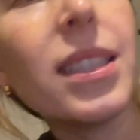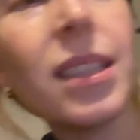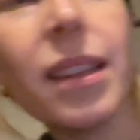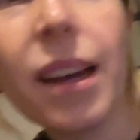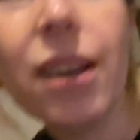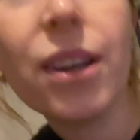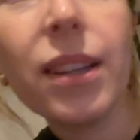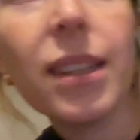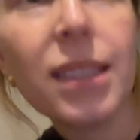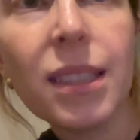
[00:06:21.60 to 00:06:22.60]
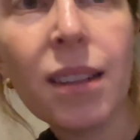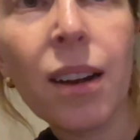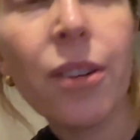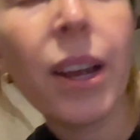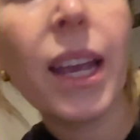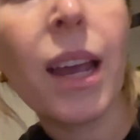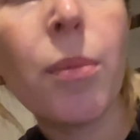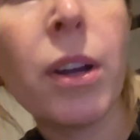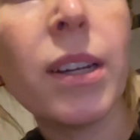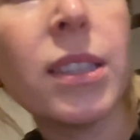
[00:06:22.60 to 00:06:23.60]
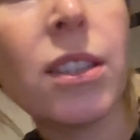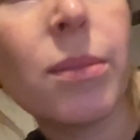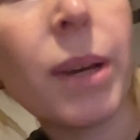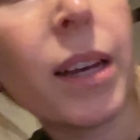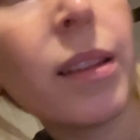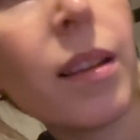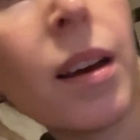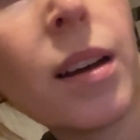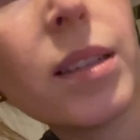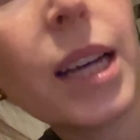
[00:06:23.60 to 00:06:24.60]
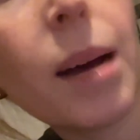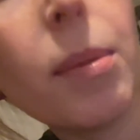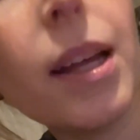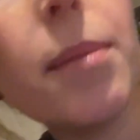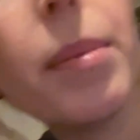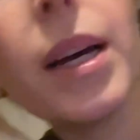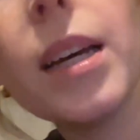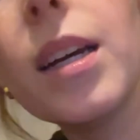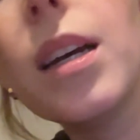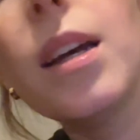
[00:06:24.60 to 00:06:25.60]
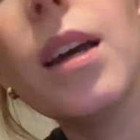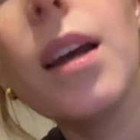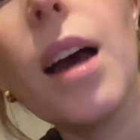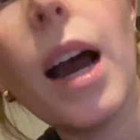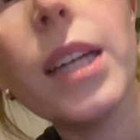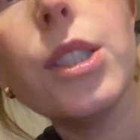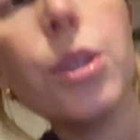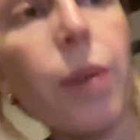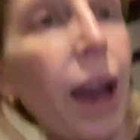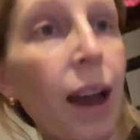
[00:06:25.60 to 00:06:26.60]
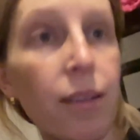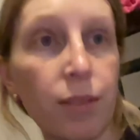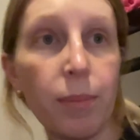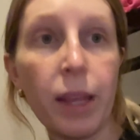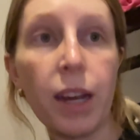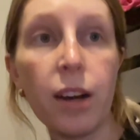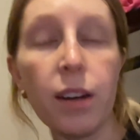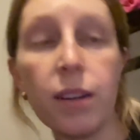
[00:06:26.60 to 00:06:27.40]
see it that good. This is not a great camera. It's just my tablet, but I do have them there.